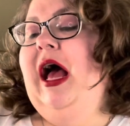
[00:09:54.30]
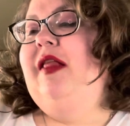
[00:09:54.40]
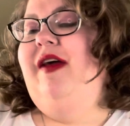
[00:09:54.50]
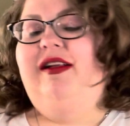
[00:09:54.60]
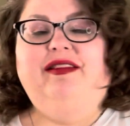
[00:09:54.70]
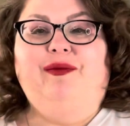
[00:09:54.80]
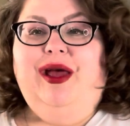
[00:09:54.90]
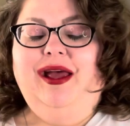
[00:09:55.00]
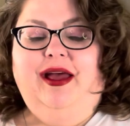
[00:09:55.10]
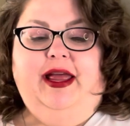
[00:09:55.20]
That's the
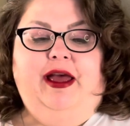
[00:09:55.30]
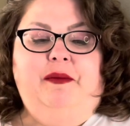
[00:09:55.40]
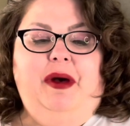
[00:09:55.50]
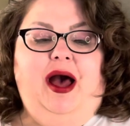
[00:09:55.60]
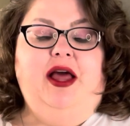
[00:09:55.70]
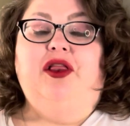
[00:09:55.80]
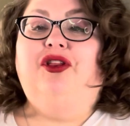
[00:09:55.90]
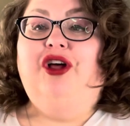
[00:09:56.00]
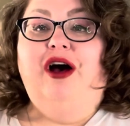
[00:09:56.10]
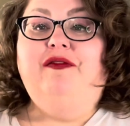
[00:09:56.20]
way I am. I
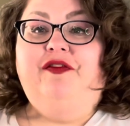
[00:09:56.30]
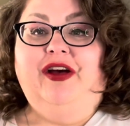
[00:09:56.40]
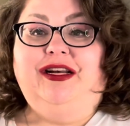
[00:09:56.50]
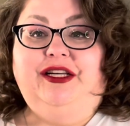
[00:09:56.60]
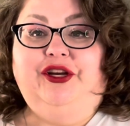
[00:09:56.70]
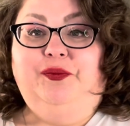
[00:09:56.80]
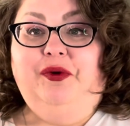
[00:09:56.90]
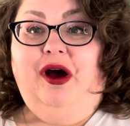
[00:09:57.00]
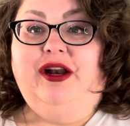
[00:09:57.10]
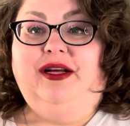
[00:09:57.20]
love finding new
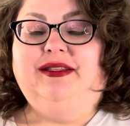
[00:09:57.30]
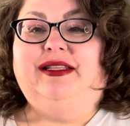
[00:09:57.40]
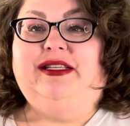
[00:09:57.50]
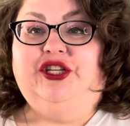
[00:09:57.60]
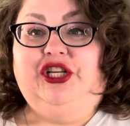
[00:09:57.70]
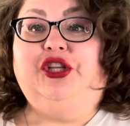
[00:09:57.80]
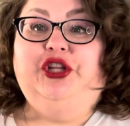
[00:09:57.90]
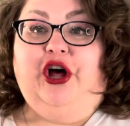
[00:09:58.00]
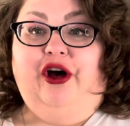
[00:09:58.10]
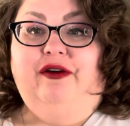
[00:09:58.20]
products to
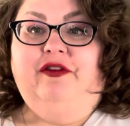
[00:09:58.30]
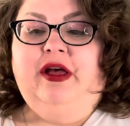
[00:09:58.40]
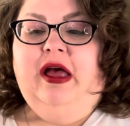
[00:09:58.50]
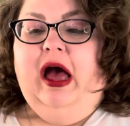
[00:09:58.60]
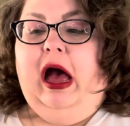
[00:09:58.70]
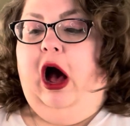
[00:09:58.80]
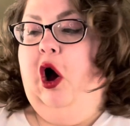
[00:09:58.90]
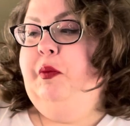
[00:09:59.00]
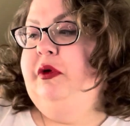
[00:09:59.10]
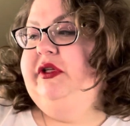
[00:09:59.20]
love.
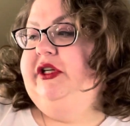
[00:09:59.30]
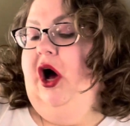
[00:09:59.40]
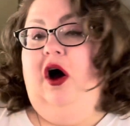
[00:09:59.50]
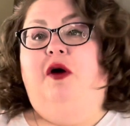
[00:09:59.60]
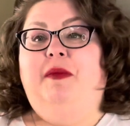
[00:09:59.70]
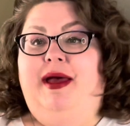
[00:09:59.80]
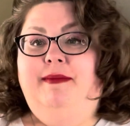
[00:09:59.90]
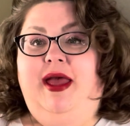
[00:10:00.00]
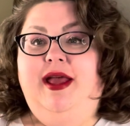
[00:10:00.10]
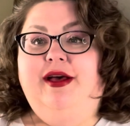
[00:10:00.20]
almost all my
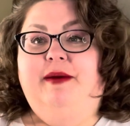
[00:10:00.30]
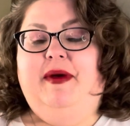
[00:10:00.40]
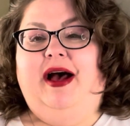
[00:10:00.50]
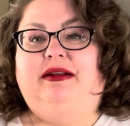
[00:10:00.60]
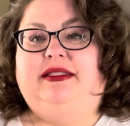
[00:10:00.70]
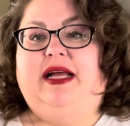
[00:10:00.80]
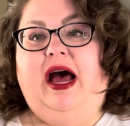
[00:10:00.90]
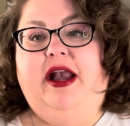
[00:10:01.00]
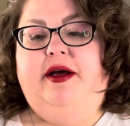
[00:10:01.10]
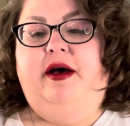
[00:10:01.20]
makeup
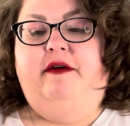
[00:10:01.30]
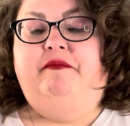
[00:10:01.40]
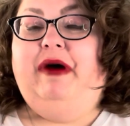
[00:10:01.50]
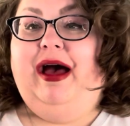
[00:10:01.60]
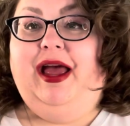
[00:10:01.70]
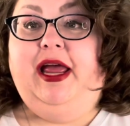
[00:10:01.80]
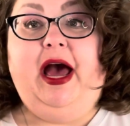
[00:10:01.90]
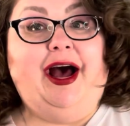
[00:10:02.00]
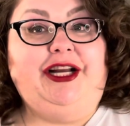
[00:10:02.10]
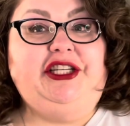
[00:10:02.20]
outside of my
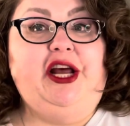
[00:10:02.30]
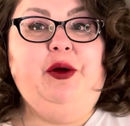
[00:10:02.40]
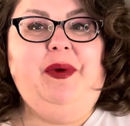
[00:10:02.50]
eyeshadow